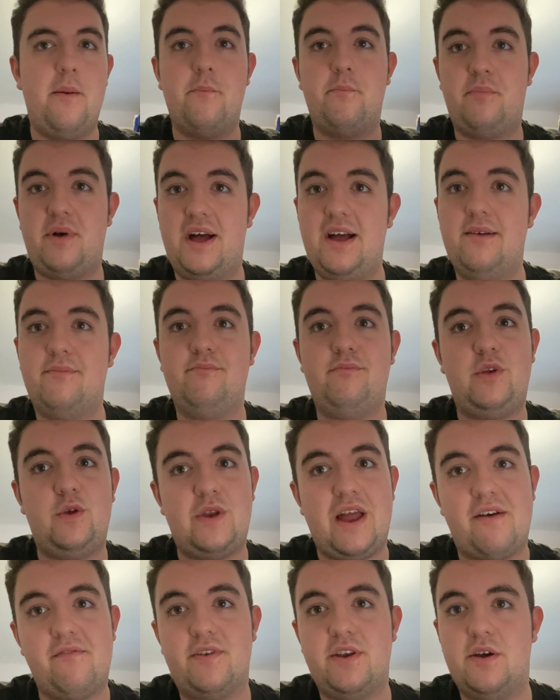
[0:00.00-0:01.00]
but you
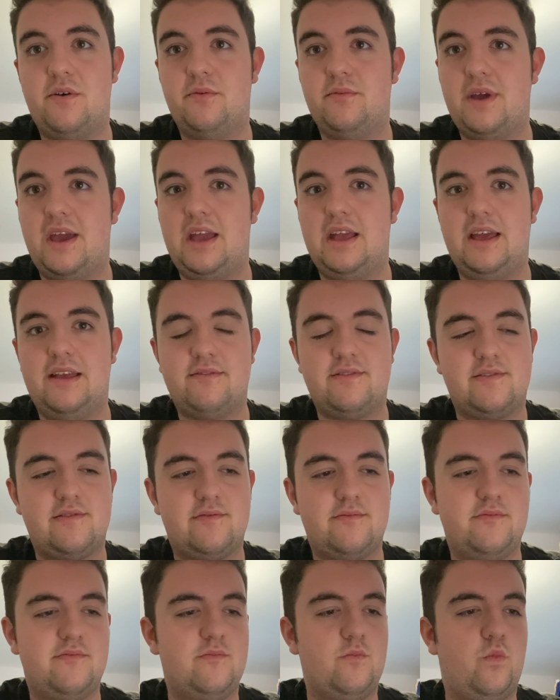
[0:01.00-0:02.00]
never know, it's
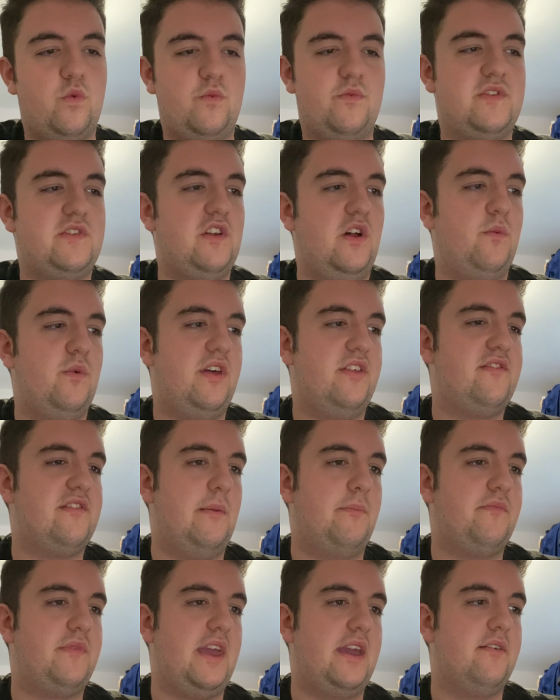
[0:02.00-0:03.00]
still worth
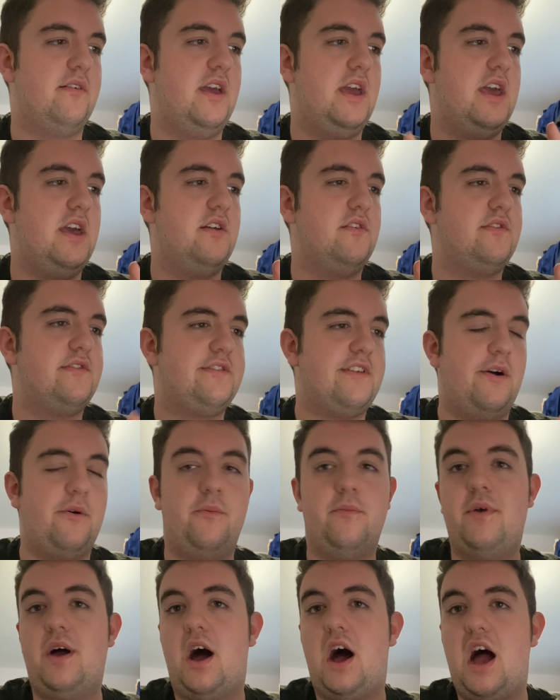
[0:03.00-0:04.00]
something. So
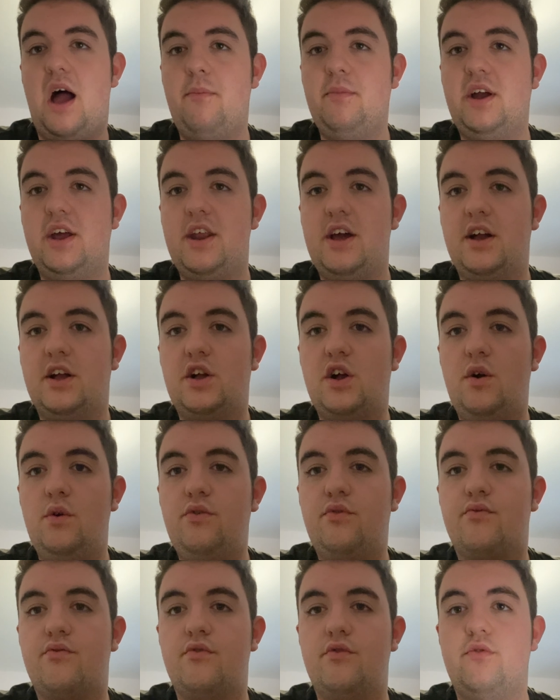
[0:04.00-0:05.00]
I'm gonna go
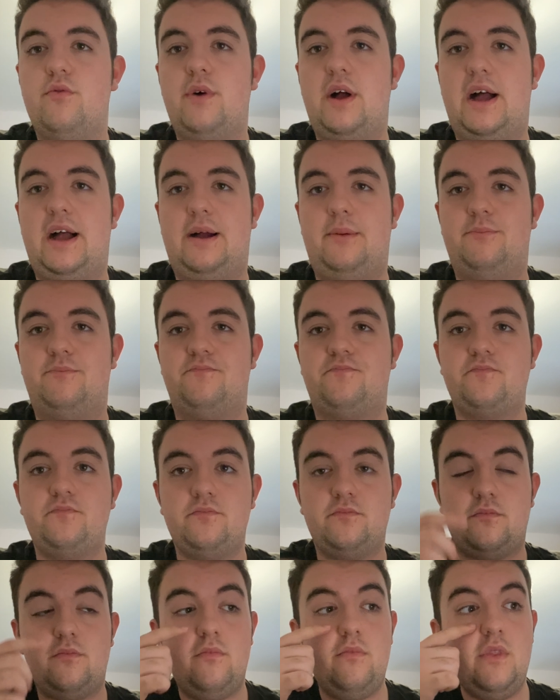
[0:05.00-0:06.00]
through
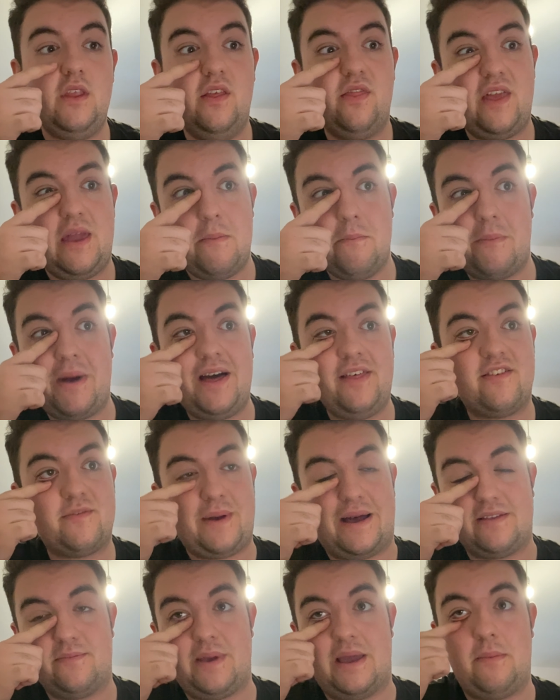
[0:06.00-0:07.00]
the maths
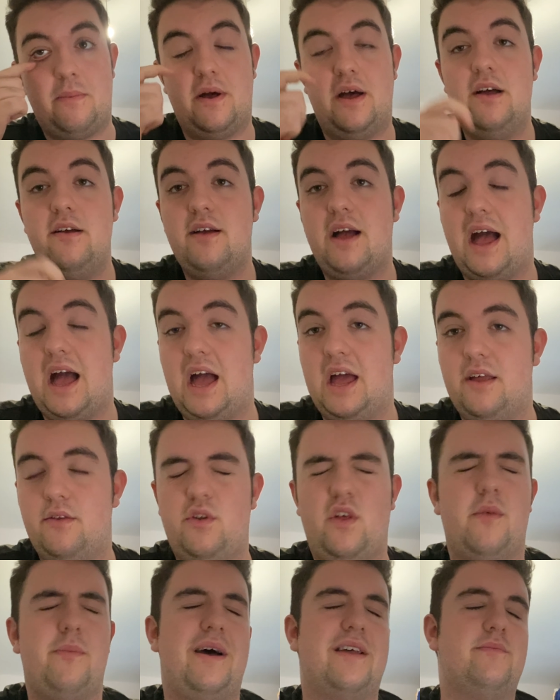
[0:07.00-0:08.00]
past paper,
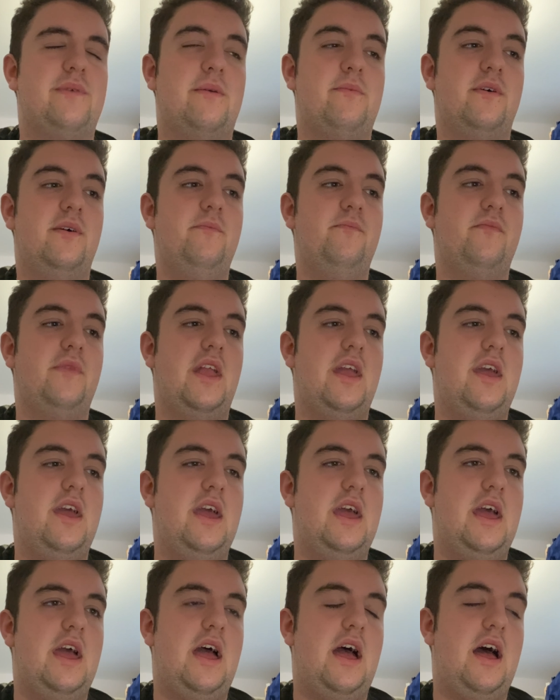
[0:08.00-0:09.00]
not past paper,
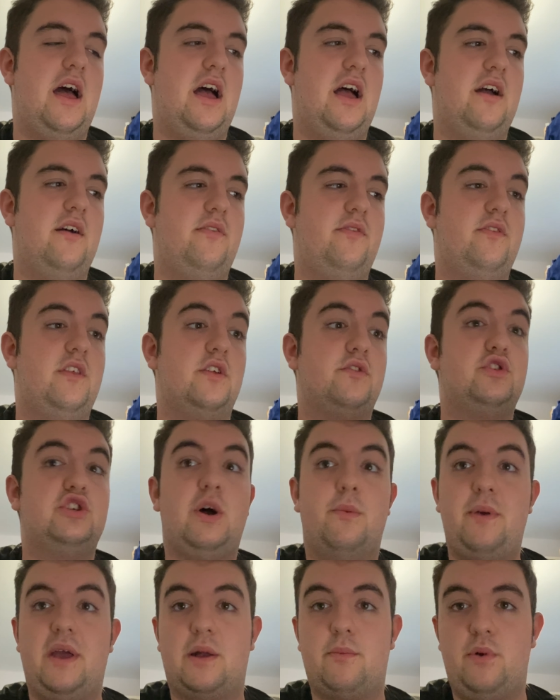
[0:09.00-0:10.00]
the
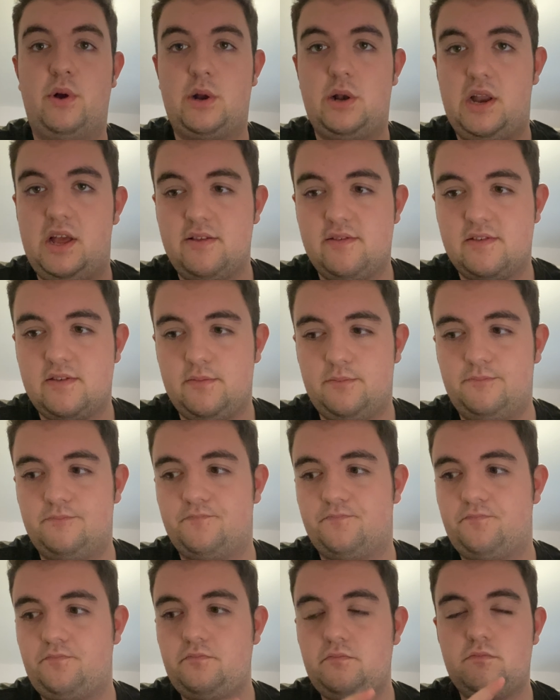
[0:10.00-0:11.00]
topic booklets,
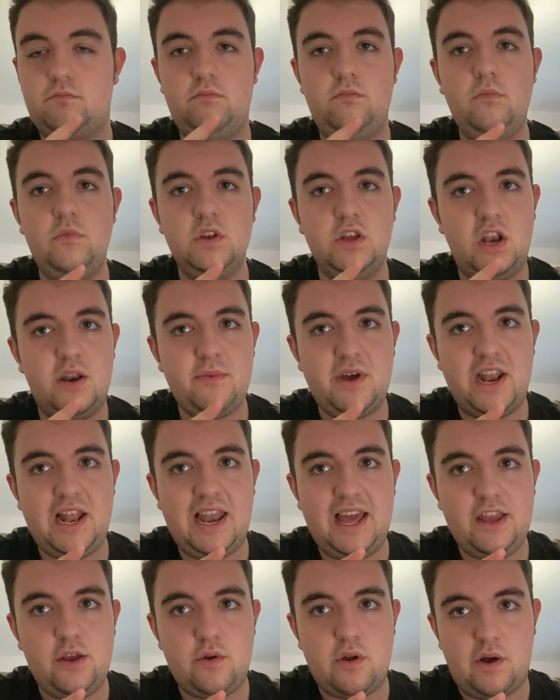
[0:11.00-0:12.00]
and I'm gonna
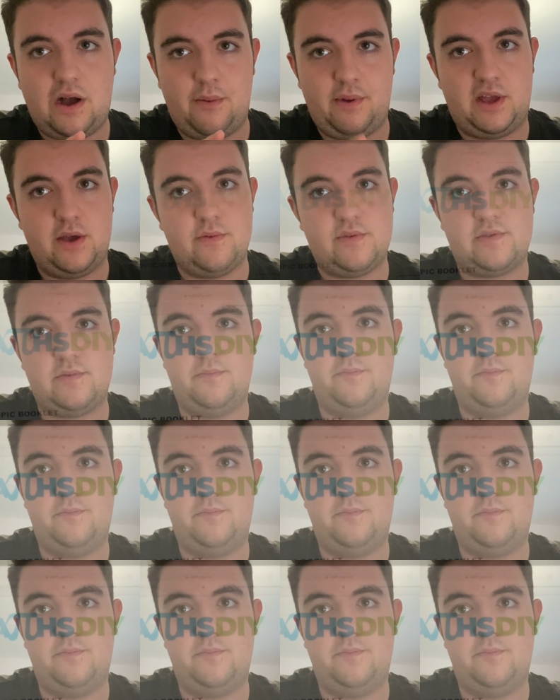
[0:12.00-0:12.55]
let you know how it goes.